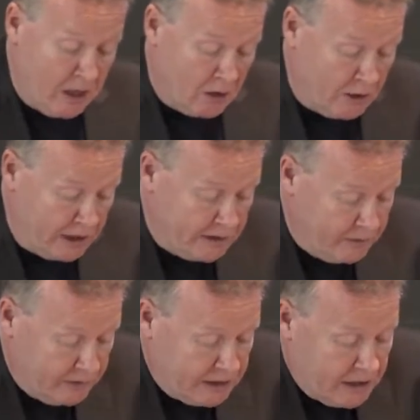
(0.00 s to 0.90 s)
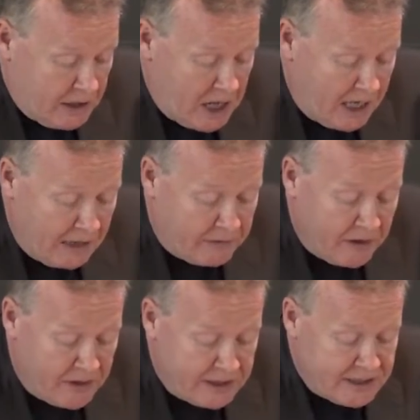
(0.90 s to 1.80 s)
Connectivity, again,
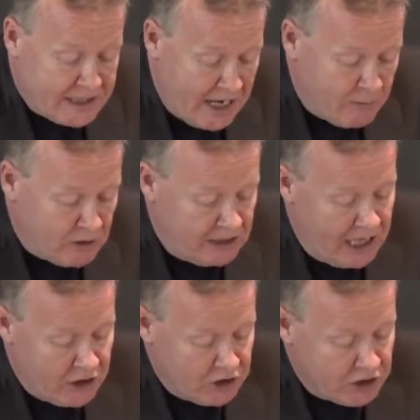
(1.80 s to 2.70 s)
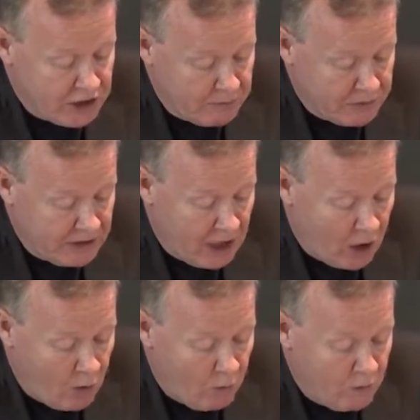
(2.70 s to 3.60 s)
the same relationship
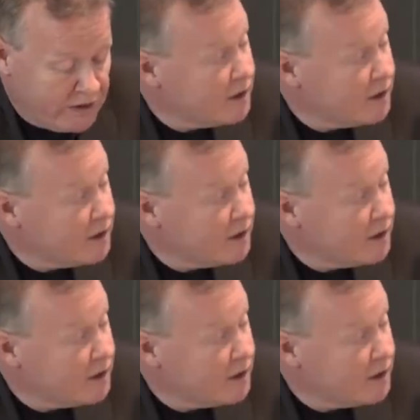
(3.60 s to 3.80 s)
now with